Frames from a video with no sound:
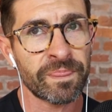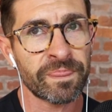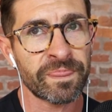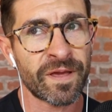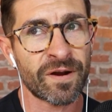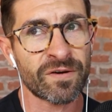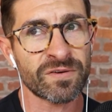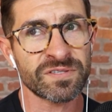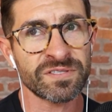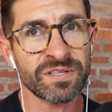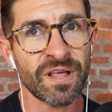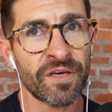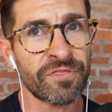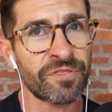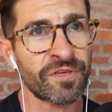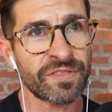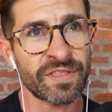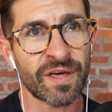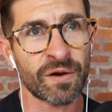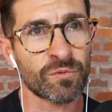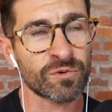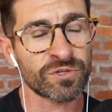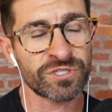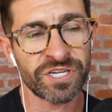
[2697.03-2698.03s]
there's
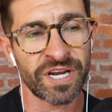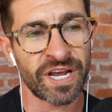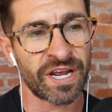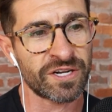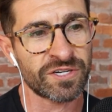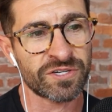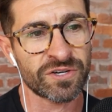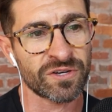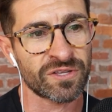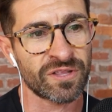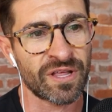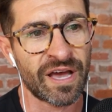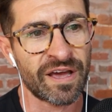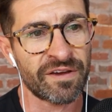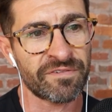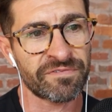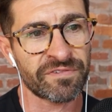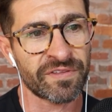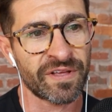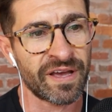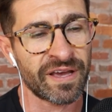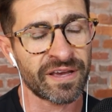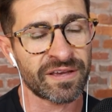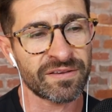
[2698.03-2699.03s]
nothing that will change your
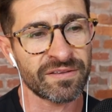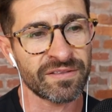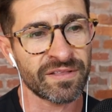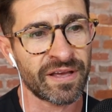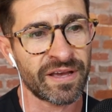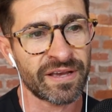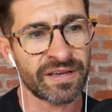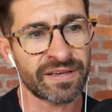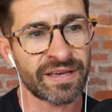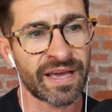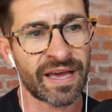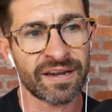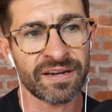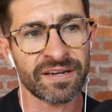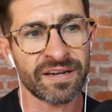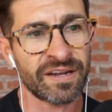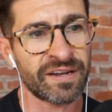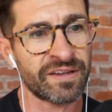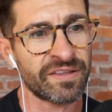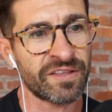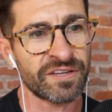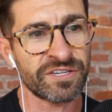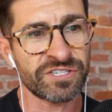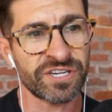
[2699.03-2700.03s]
life like getting
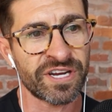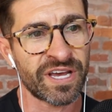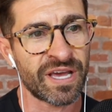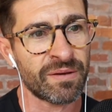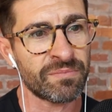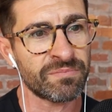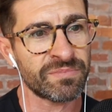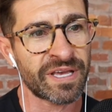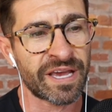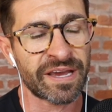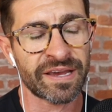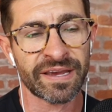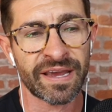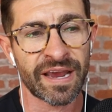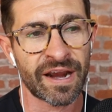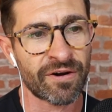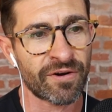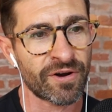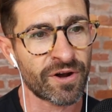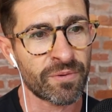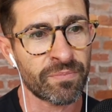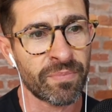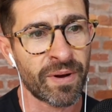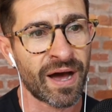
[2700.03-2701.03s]
into the gym, taking
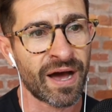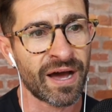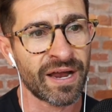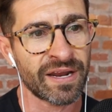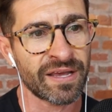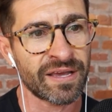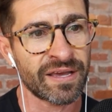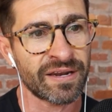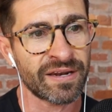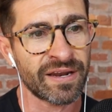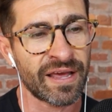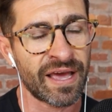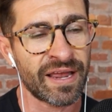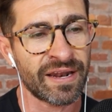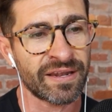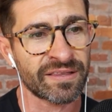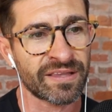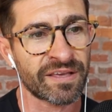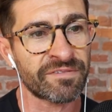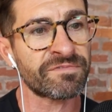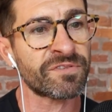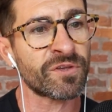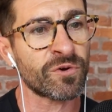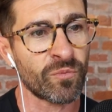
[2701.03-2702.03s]
care of your body,
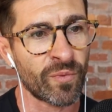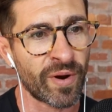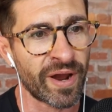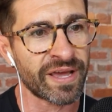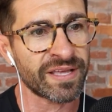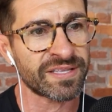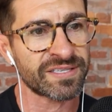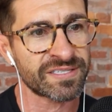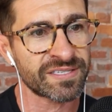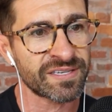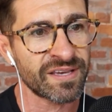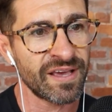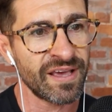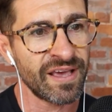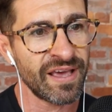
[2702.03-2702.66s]
and lifting weights.